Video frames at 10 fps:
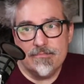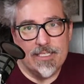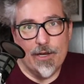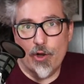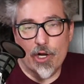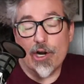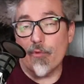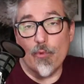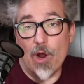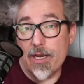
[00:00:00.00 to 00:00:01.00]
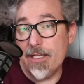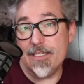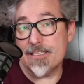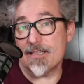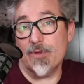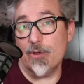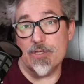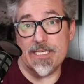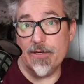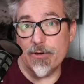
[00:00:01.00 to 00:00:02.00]
You're going to run into some of
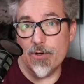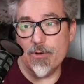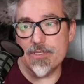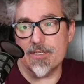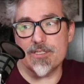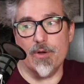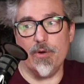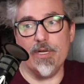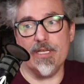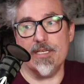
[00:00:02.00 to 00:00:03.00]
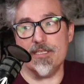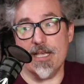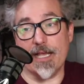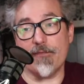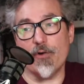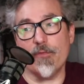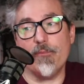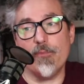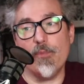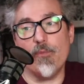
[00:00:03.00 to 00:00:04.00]
those heroes. So it is like, for
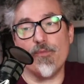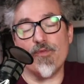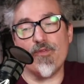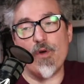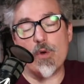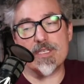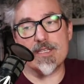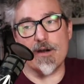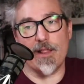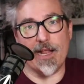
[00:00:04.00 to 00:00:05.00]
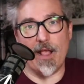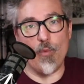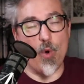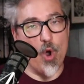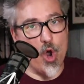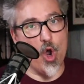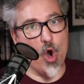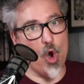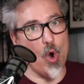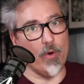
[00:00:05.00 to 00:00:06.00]
folks that are like,
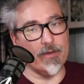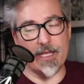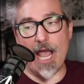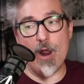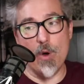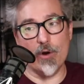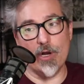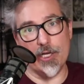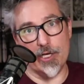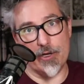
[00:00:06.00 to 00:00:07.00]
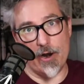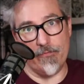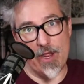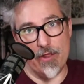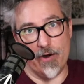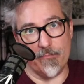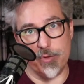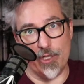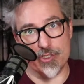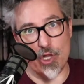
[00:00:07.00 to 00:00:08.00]
whoa, like, I don't want to run into Darth Vader. I'm
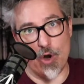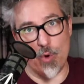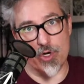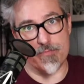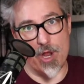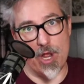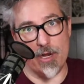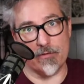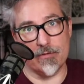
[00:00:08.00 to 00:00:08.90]
playing Star Wars, man.